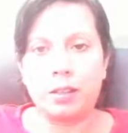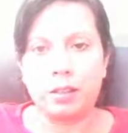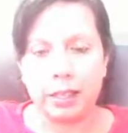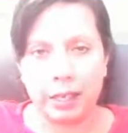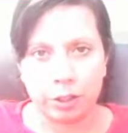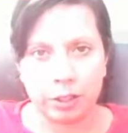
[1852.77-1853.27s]

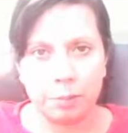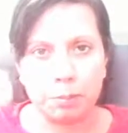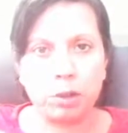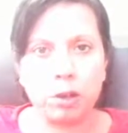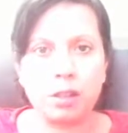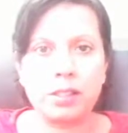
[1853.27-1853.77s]
to actually
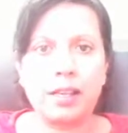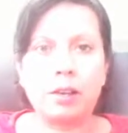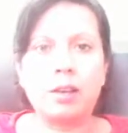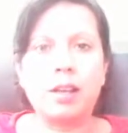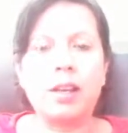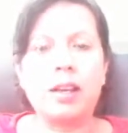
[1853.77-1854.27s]
plot
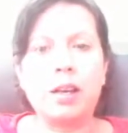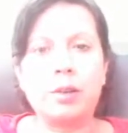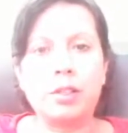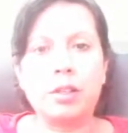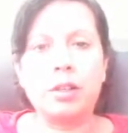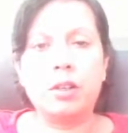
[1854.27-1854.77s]
out how
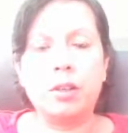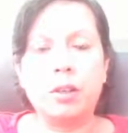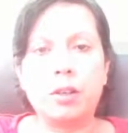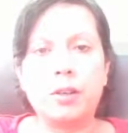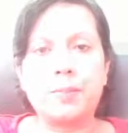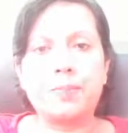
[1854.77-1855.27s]
it's going to
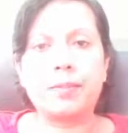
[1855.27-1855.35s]
look,